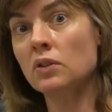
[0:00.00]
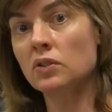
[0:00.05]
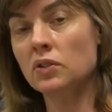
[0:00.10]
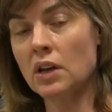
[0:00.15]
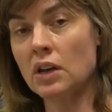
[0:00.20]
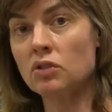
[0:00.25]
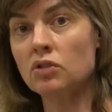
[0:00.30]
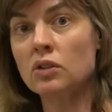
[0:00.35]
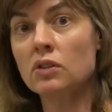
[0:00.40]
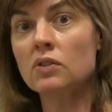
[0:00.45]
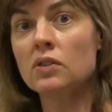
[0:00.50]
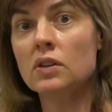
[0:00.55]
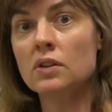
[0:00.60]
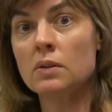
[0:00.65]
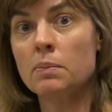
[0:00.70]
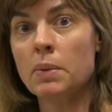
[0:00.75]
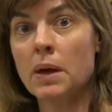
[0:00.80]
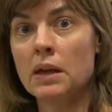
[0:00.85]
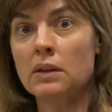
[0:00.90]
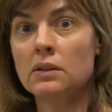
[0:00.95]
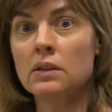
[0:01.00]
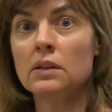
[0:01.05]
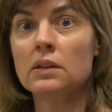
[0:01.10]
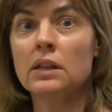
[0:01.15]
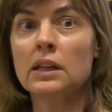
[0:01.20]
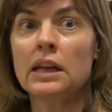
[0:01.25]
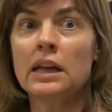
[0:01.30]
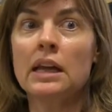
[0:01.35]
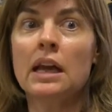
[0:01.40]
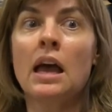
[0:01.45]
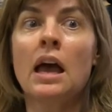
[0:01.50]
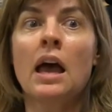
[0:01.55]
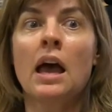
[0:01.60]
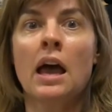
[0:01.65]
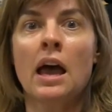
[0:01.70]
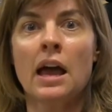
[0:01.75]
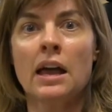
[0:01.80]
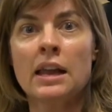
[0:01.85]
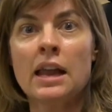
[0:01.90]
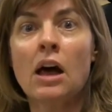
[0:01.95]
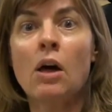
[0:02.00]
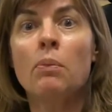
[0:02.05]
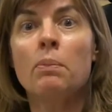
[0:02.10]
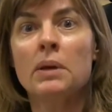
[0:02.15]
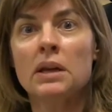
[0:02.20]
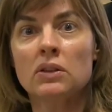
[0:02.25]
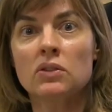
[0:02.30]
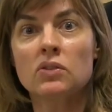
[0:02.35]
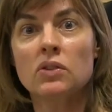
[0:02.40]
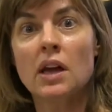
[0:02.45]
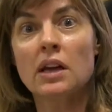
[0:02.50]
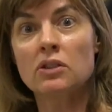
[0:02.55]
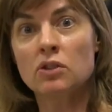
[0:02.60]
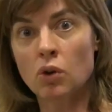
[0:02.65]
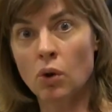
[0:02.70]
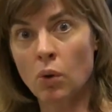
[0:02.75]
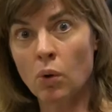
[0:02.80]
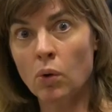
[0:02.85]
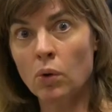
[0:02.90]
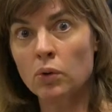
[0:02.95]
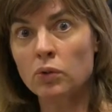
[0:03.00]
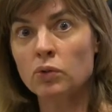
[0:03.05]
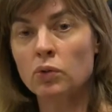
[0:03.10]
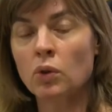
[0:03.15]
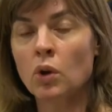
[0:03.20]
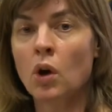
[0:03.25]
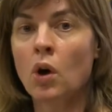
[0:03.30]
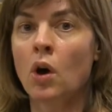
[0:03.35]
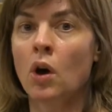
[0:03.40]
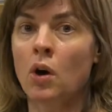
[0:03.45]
sessions independently and helping set goals